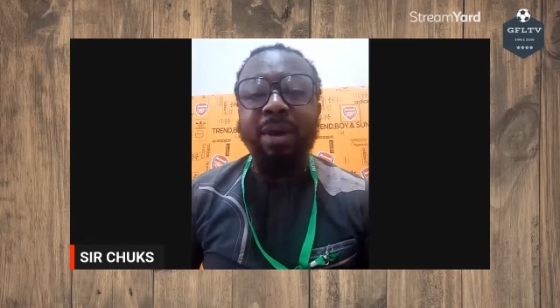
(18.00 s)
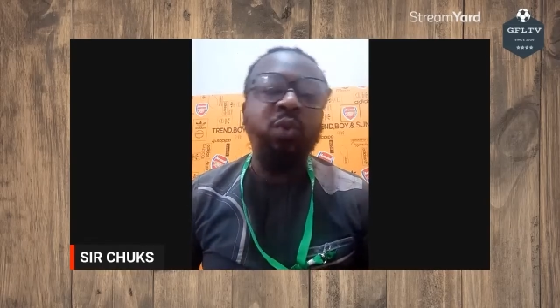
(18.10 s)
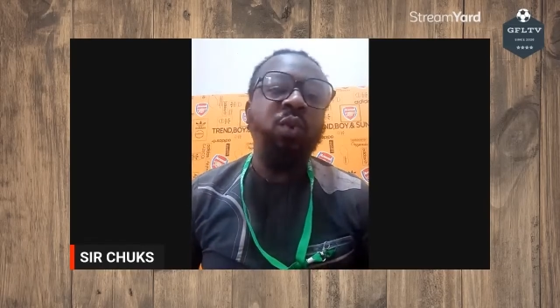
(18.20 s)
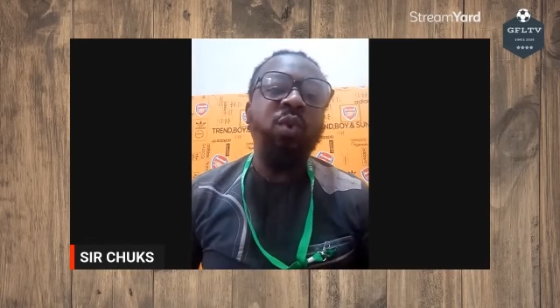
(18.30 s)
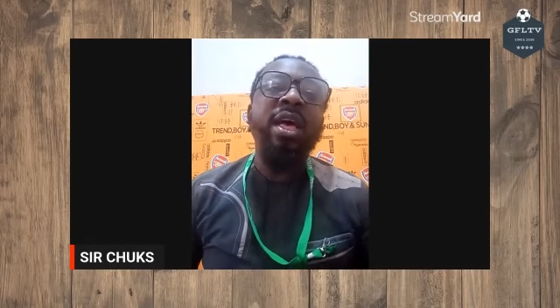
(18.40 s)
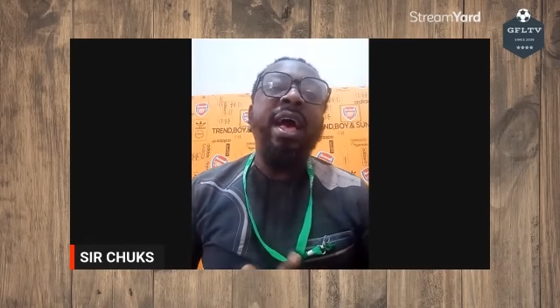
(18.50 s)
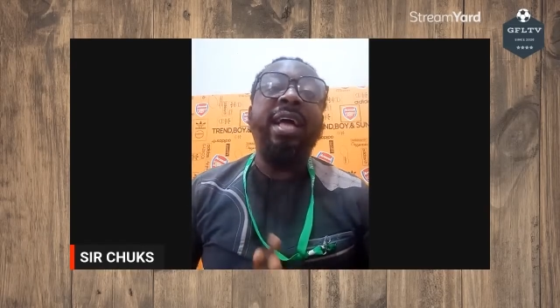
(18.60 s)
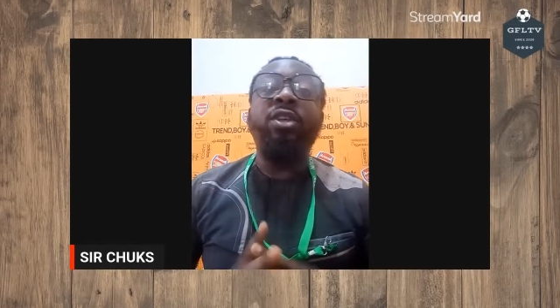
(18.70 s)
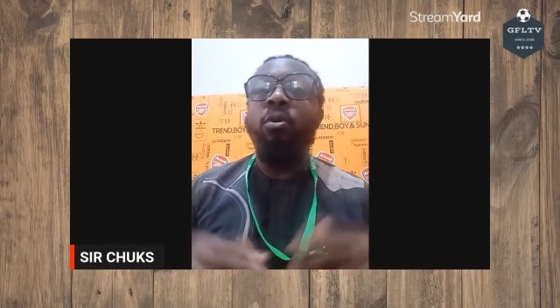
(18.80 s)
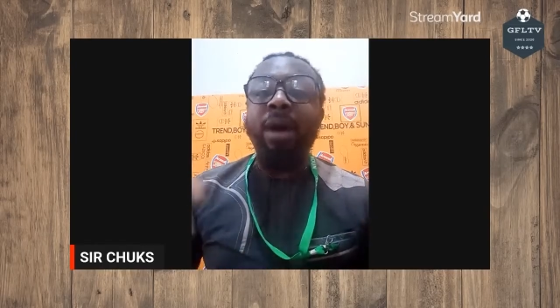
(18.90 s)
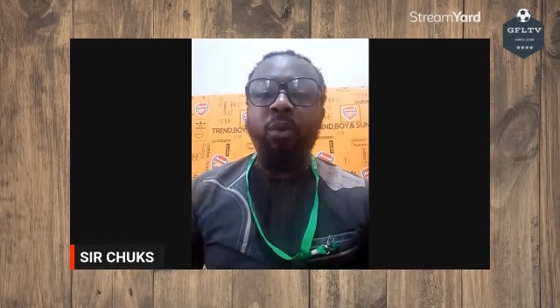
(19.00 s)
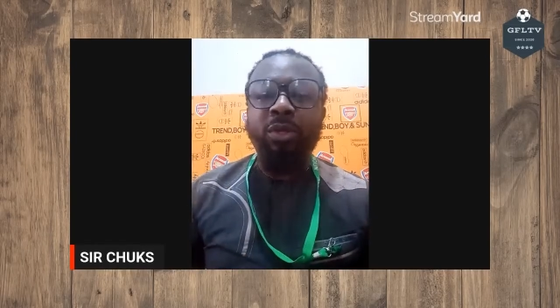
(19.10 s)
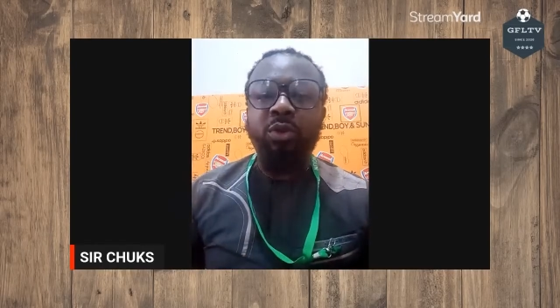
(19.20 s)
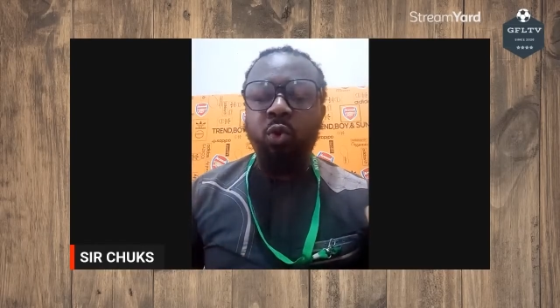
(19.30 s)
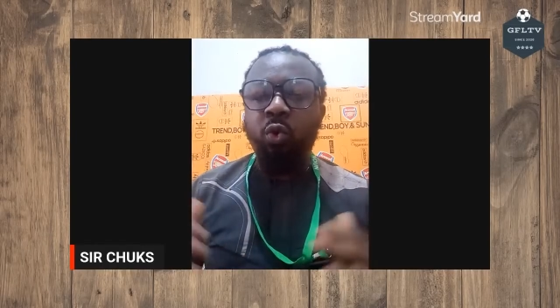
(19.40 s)
So I did on my way
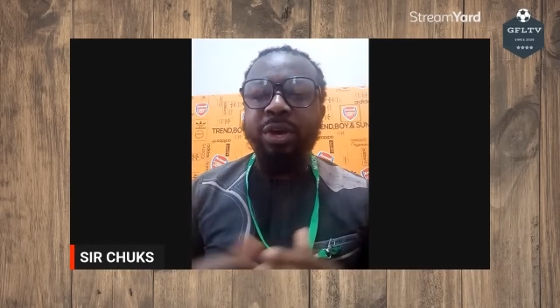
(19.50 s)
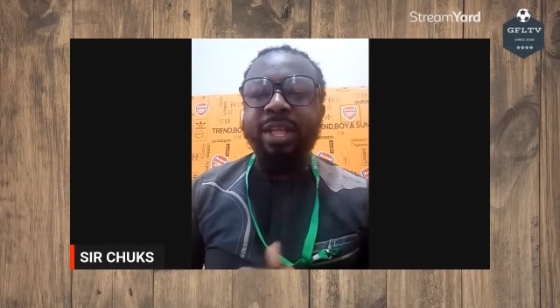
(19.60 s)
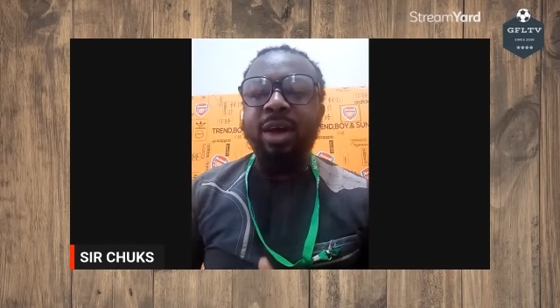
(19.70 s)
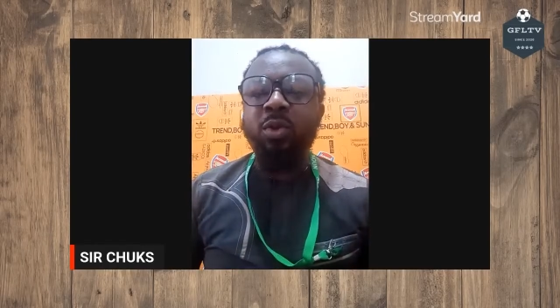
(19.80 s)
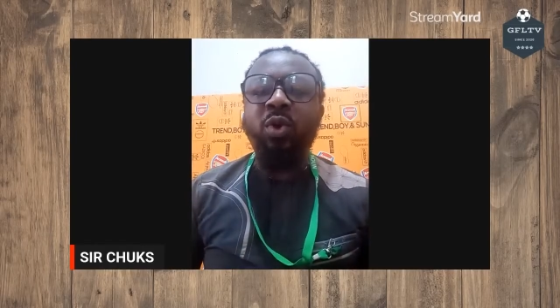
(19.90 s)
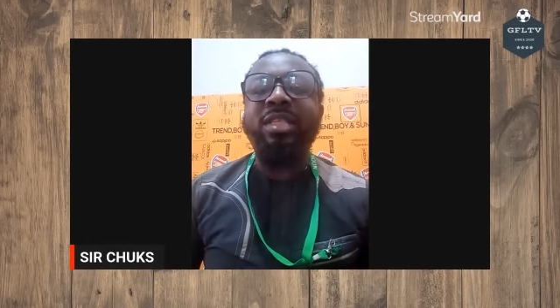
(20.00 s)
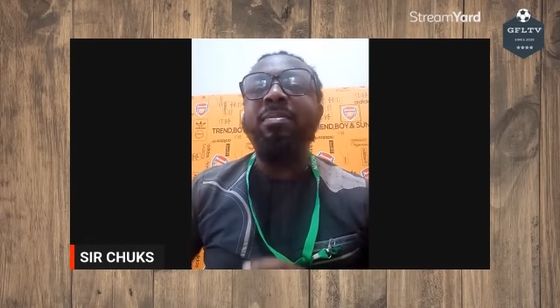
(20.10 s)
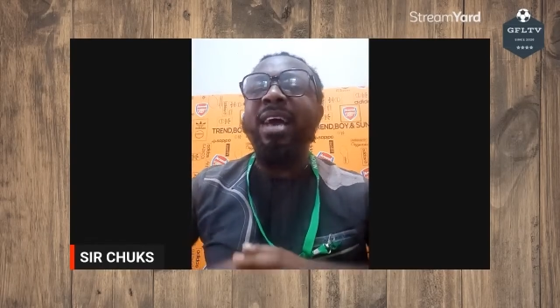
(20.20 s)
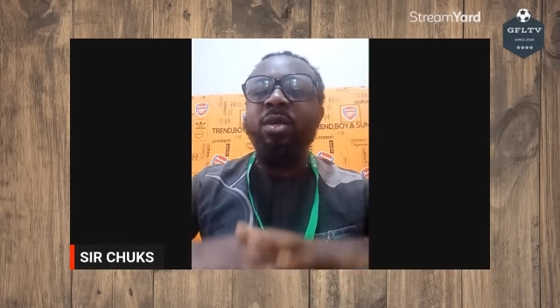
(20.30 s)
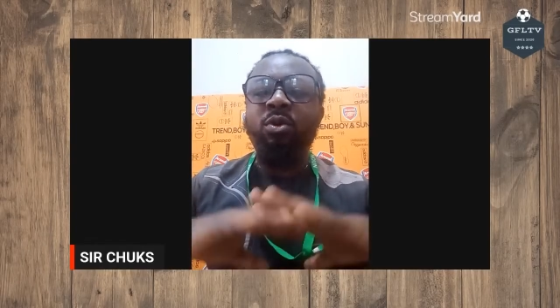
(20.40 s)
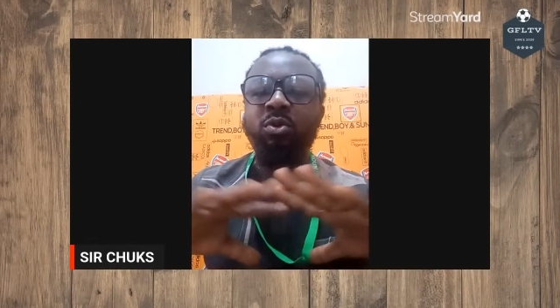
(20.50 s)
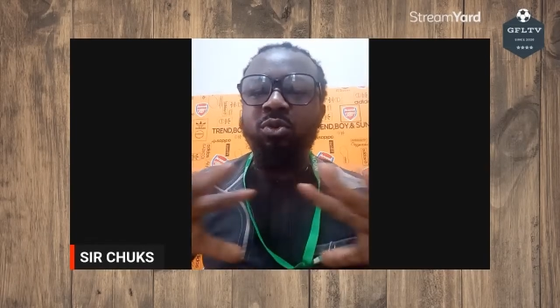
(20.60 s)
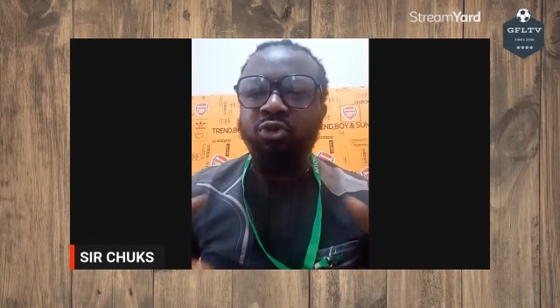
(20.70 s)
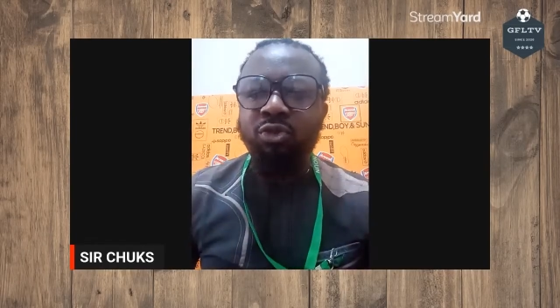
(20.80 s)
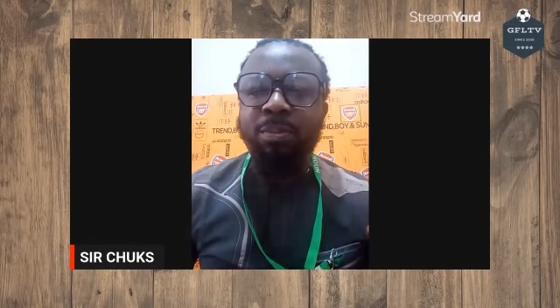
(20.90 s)
to Ikoyi now. So I said make I
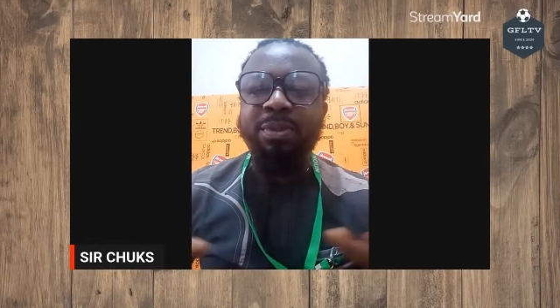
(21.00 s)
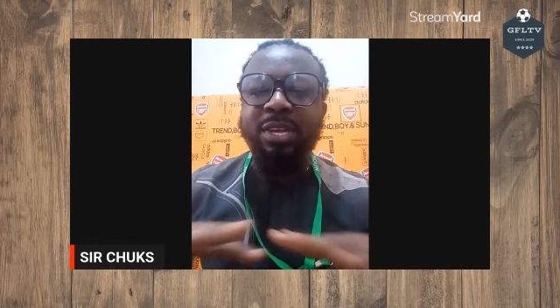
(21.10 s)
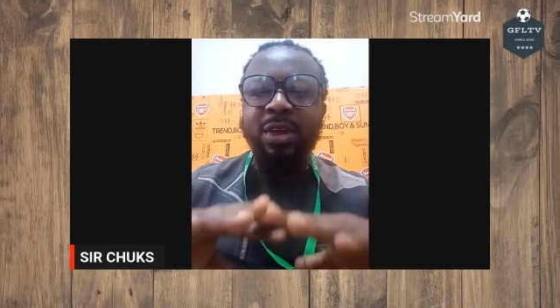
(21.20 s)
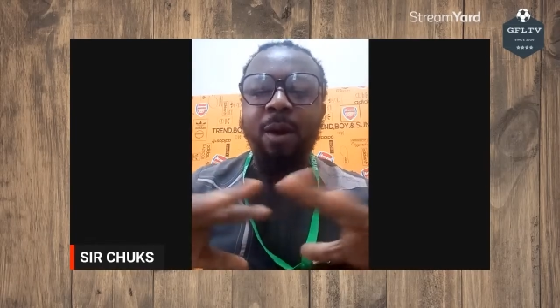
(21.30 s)
just drop the